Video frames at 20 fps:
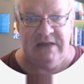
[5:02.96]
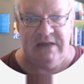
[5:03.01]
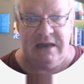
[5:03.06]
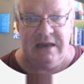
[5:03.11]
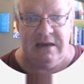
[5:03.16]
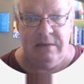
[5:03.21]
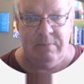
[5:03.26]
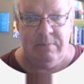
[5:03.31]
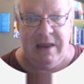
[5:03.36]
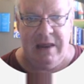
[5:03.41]

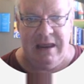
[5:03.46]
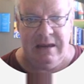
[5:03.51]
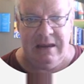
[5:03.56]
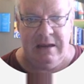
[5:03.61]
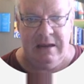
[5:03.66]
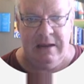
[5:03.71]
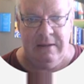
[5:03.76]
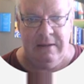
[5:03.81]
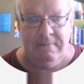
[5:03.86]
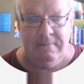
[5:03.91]
Standard
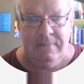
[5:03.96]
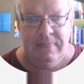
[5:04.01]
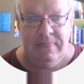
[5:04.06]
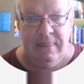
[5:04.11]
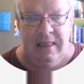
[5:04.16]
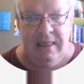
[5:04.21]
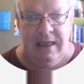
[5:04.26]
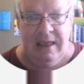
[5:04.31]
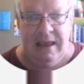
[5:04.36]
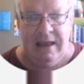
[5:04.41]
Bank,
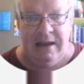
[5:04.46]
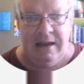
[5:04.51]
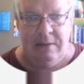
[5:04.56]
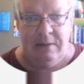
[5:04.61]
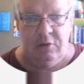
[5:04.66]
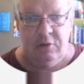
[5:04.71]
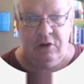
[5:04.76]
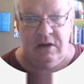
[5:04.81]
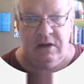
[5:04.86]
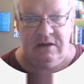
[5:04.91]

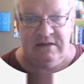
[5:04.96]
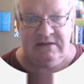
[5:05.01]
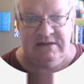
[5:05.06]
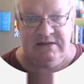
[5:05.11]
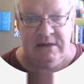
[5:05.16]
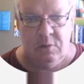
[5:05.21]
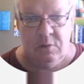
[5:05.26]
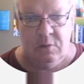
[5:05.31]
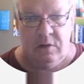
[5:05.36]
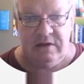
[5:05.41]
and I'm looking
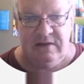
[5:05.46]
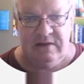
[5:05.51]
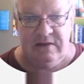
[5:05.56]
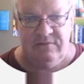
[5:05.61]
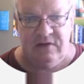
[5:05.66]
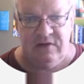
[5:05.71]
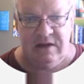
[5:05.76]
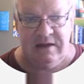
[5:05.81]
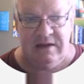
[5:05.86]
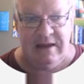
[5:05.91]
to see what
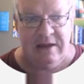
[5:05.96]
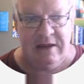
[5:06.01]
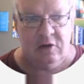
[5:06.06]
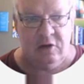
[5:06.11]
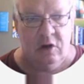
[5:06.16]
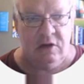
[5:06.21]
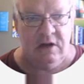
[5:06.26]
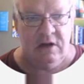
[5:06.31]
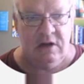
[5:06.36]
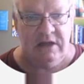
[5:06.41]
dividend
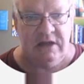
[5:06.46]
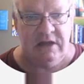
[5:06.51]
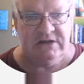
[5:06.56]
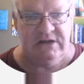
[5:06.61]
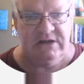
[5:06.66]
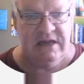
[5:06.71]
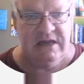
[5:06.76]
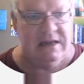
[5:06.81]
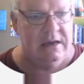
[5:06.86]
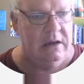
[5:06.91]
I got
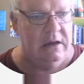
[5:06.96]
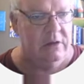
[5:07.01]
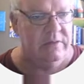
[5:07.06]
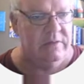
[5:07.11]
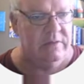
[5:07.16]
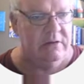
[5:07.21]
last year.